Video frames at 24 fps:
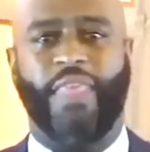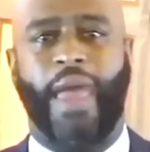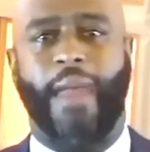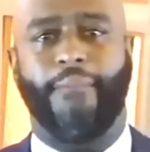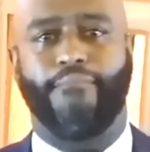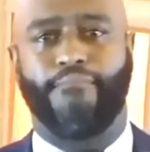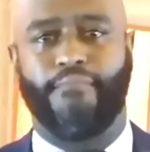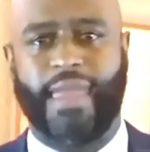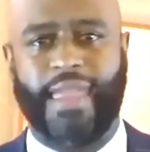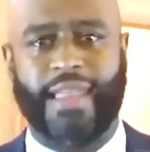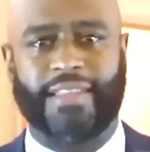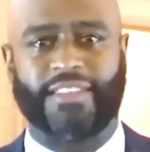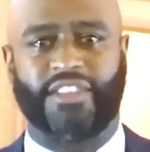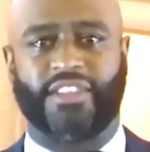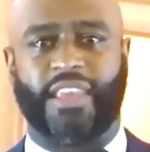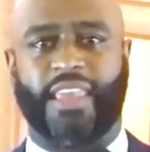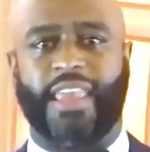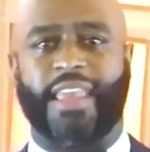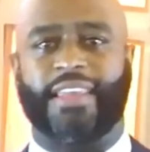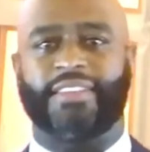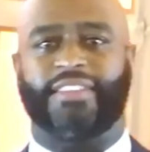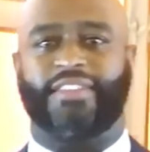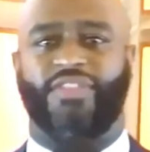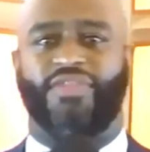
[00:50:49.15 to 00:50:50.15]
What that
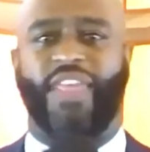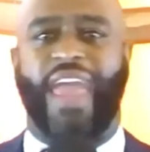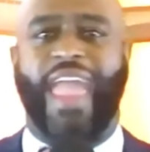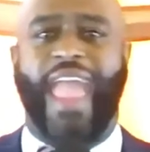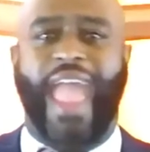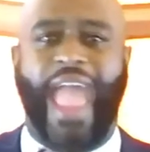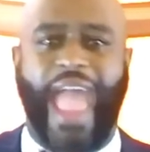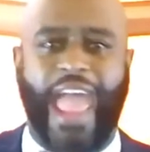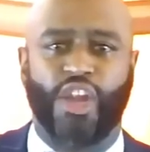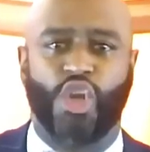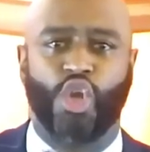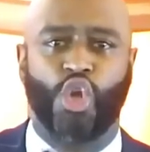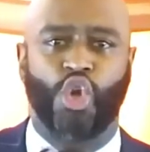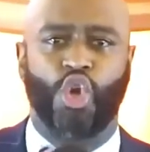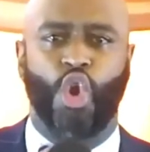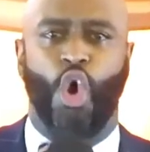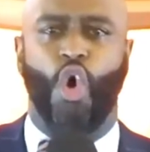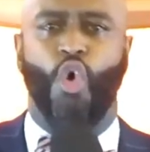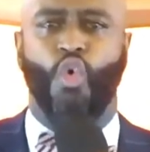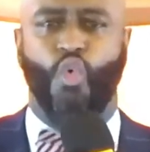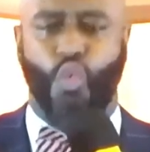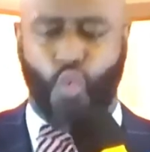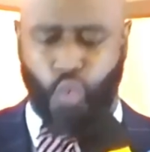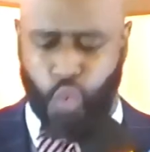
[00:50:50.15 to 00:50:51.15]
means is they
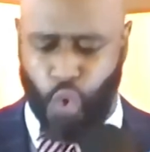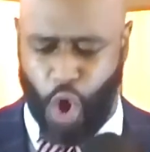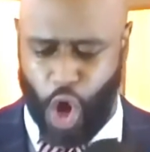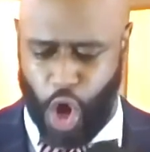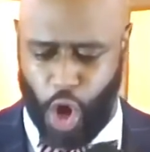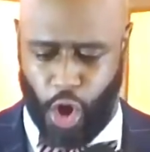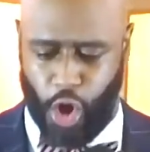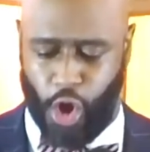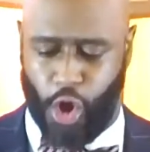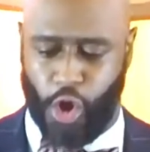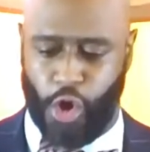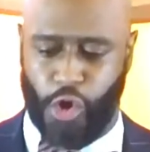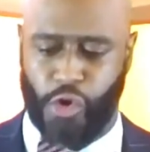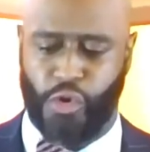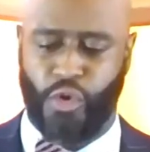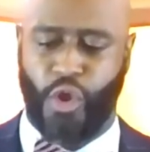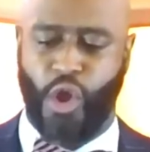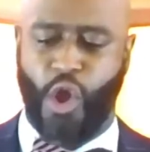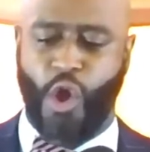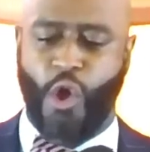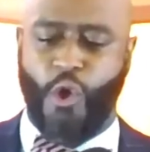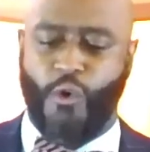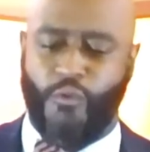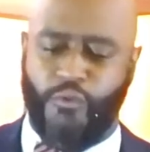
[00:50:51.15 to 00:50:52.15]
had no
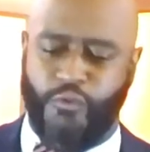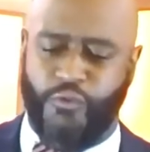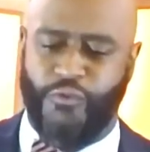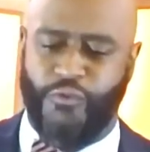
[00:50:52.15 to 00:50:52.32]
word